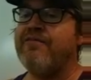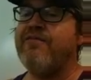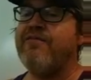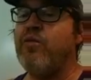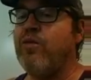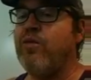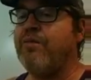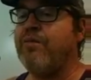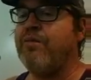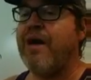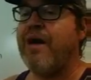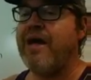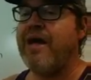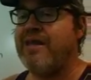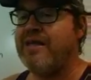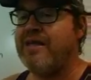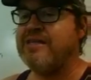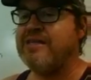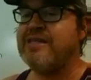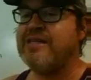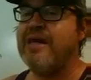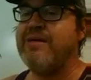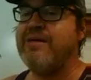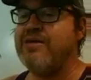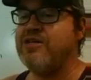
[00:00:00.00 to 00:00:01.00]
fooled by
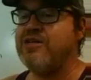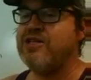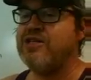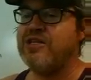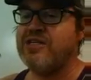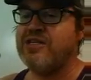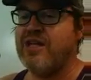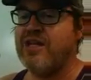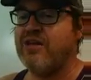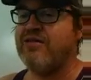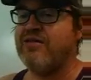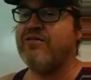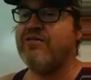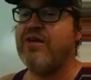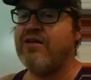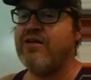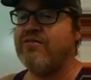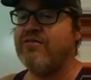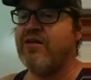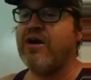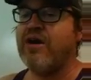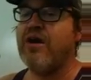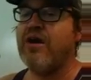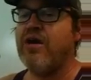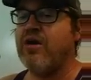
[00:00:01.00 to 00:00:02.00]
these images that
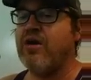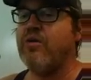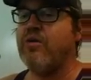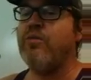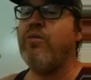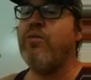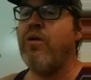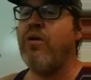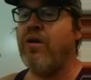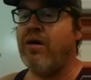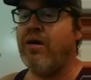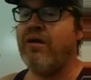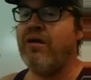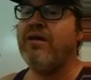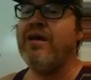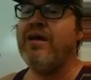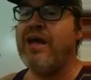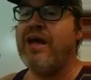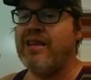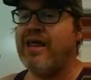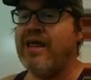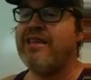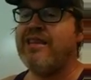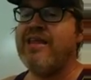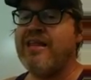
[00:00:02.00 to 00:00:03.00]
are running on a wall.
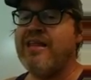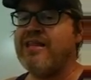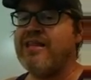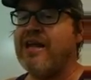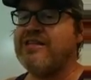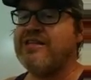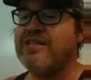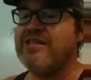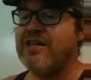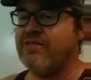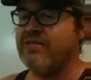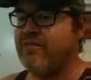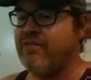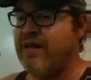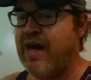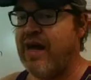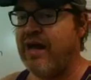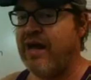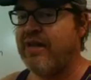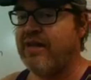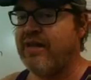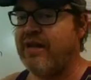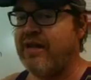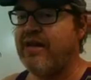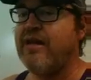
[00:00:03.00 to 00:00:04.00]
They think that's their
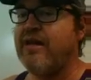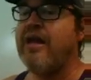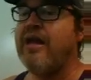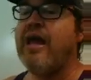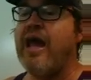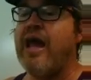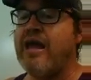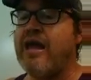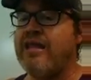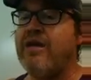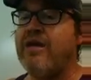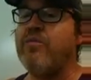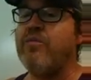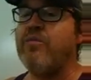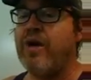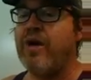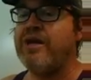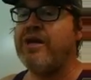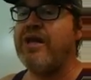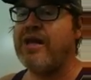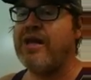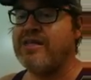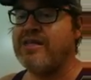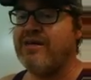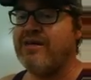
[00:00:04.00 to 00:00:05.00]
reality, and then
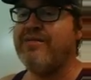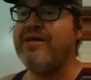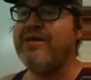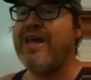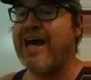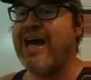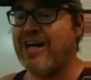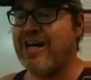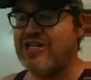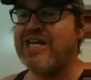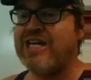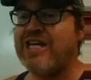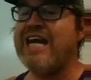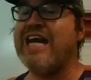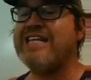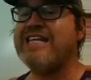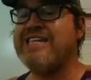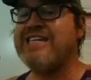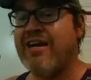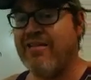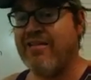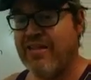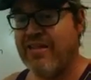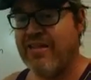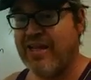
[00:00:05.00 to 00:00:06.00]
one day somebody actually gets
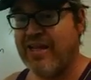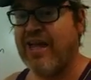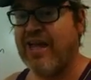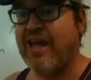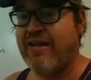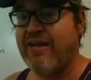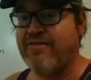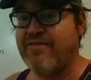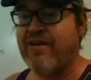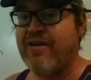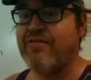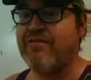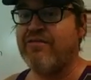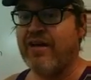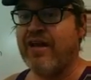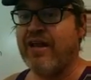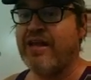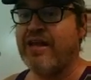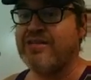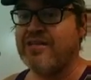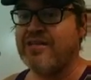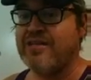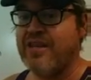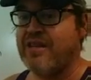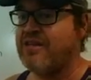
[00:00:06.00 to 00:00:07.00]
out of the cave and
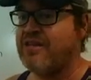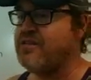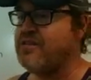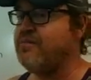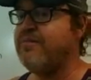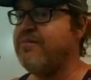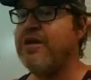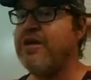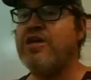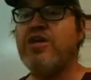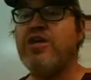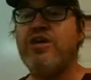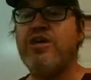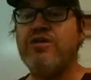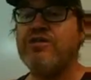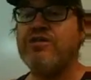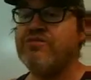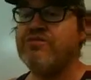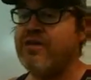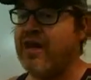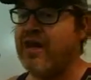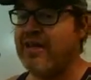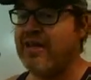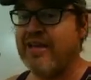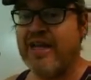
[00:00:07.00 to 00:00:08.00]
realizes that there's a big,
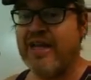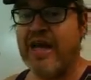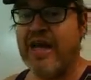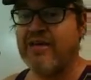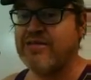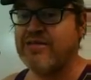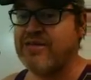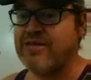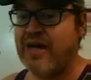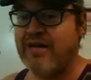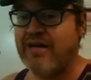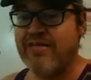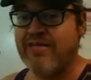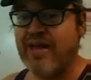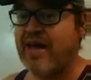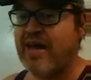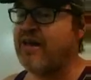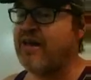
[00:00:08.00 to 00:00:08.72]
huge reality outside of